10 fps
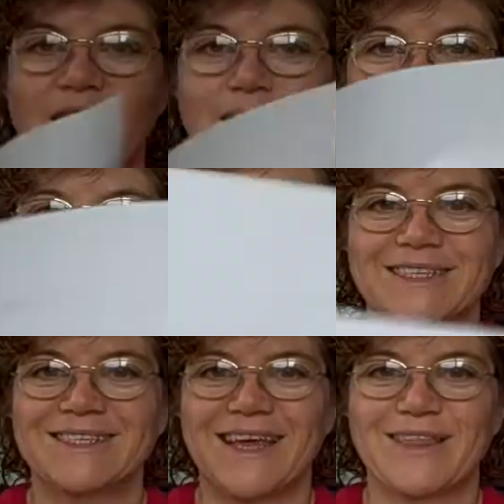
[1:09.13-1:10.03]
I'm trying to
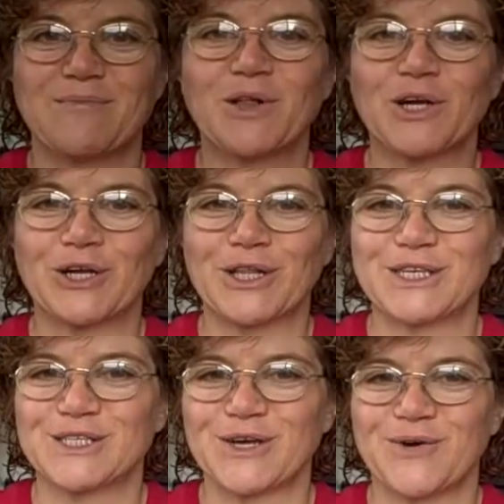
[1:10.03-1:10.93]
say them clearly,
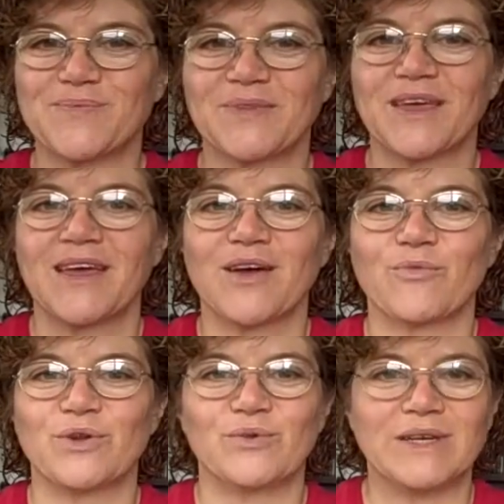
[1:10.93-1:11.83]
so
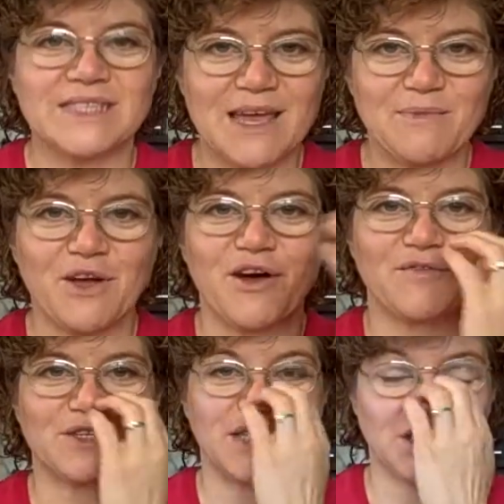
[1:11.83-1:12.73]
when we say them in
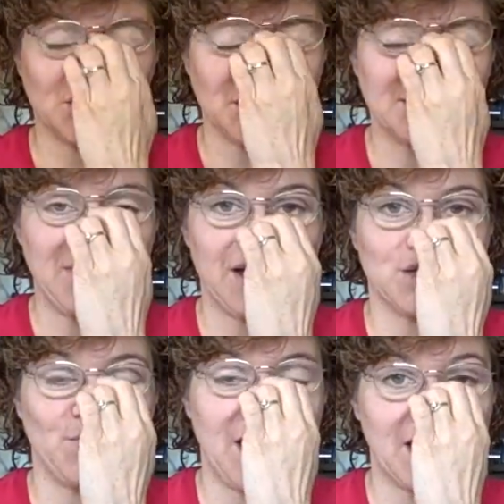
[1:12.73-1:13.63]
conversational
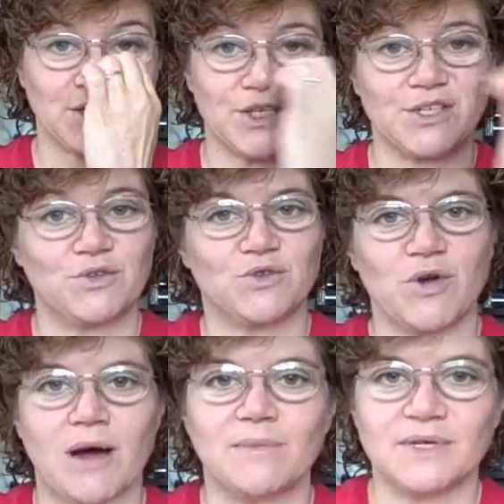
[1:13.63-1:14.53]
speech, we actually do
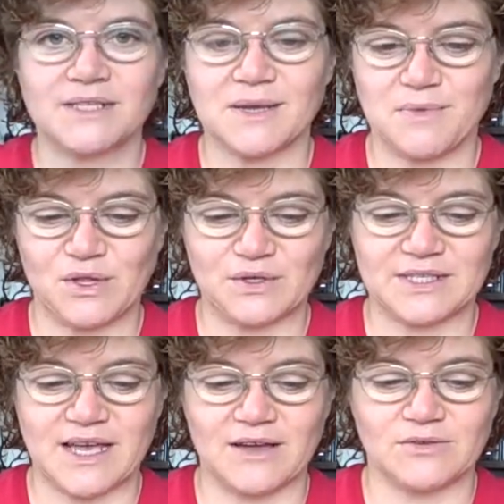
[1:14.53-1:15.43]
drop some of those
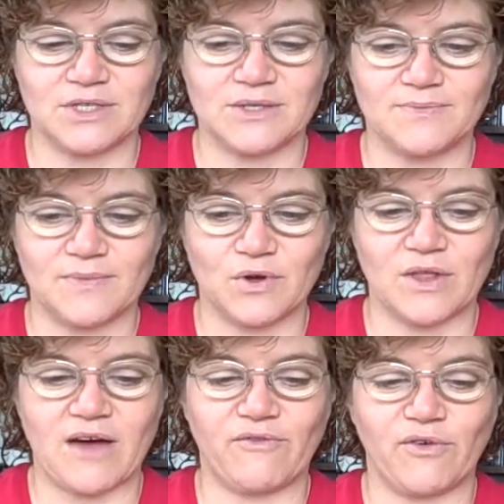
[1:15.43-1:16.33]
sounds, or
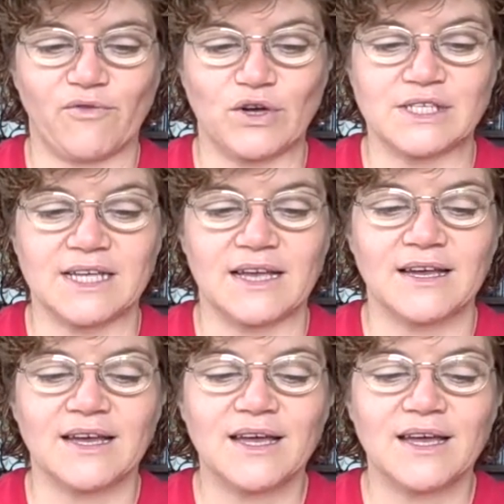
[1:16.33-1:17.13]
that voicing.